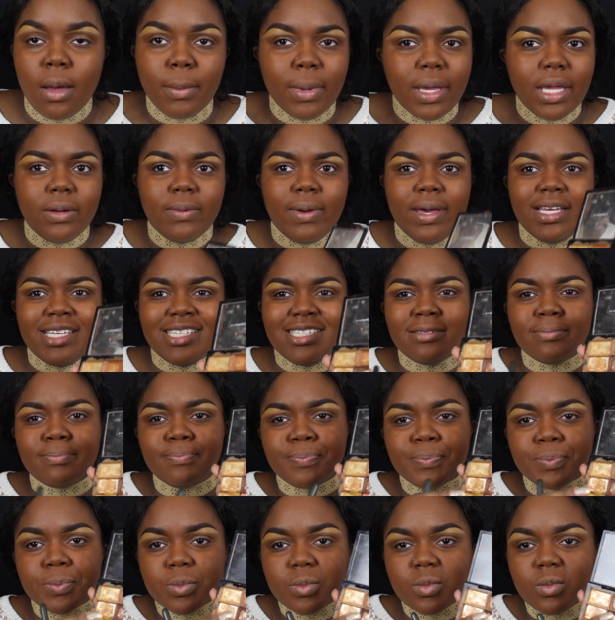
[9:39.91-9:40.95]
But anyways,
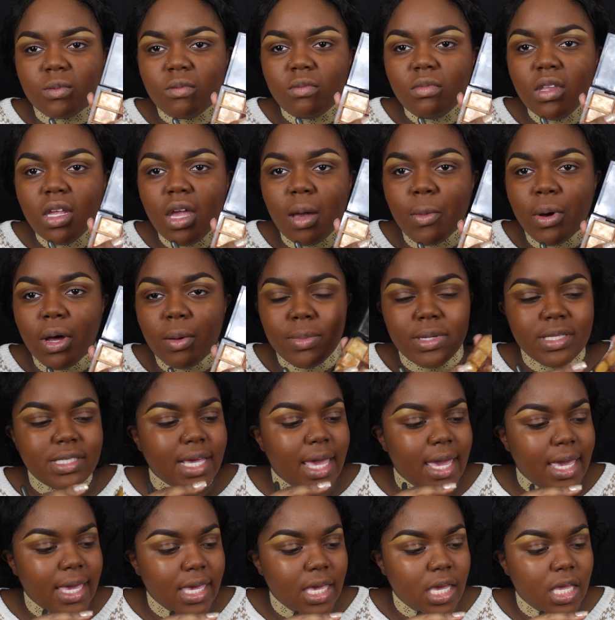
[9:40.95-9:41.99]
I'm going to be
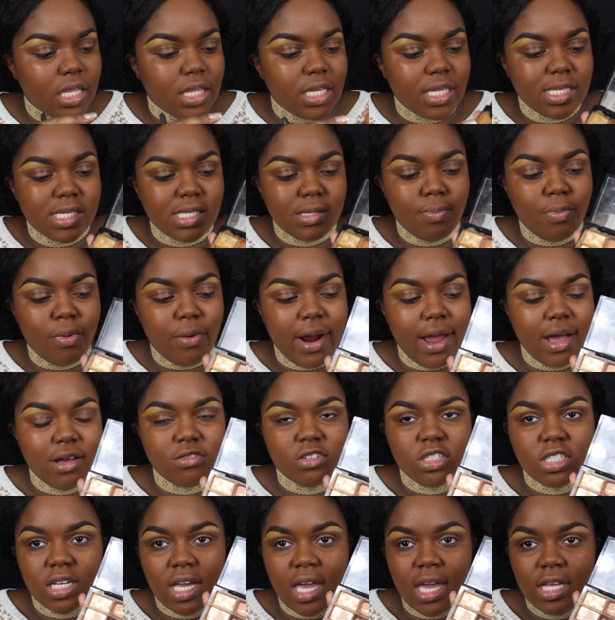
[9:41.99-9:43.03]
taking this
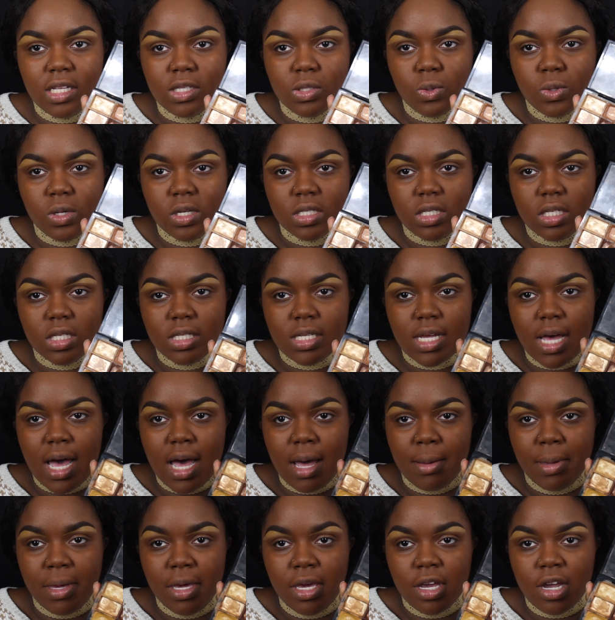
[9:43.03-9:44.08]
brown shade towards the
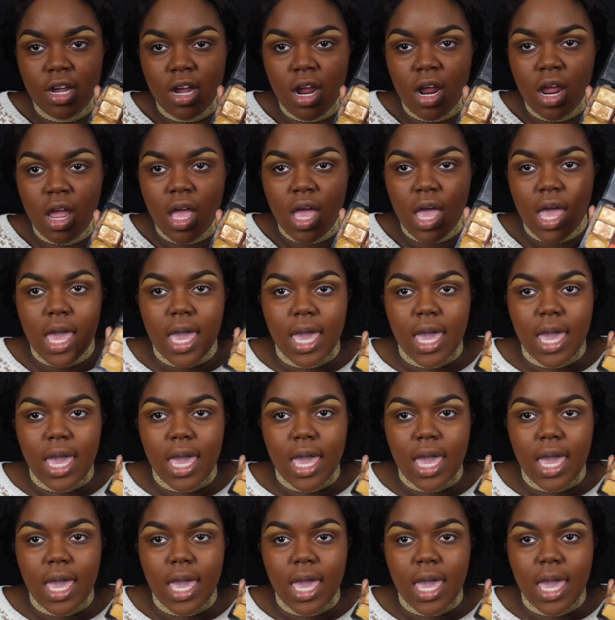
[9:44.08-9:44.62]
top here,